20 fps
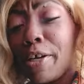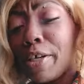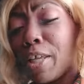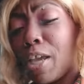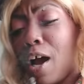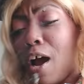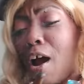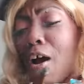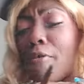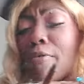
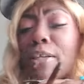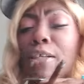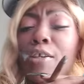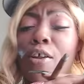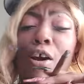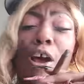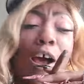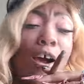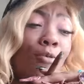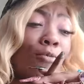y'all already
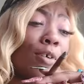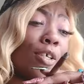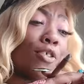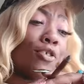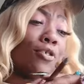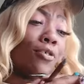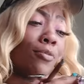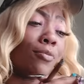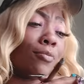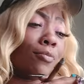know how we
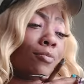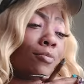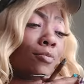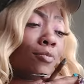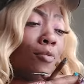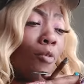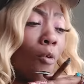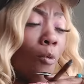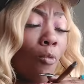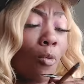do.
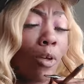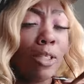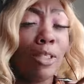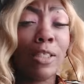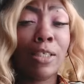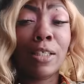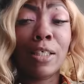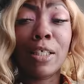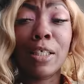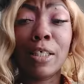We
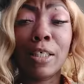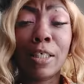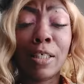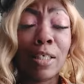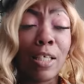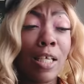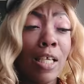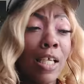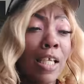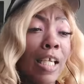look
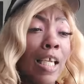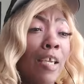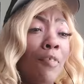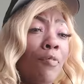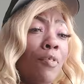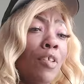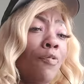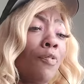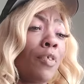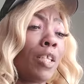good,
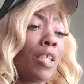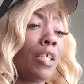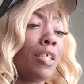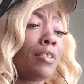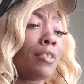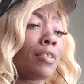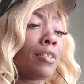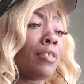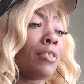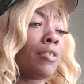even if it
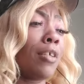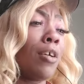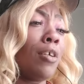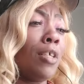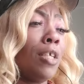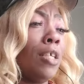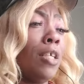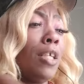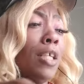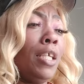is in,
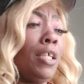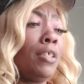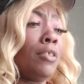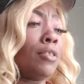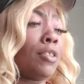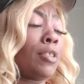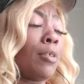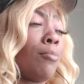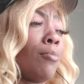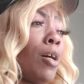
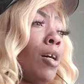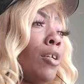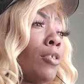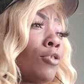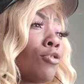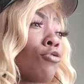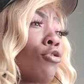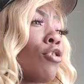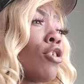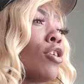in some uh,
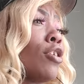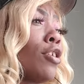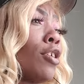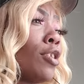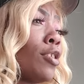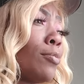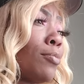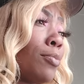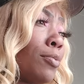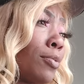
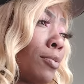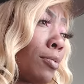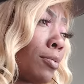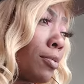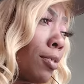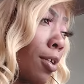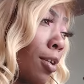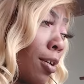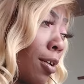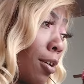scrubs.
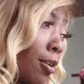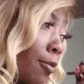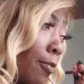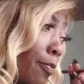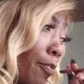Uh,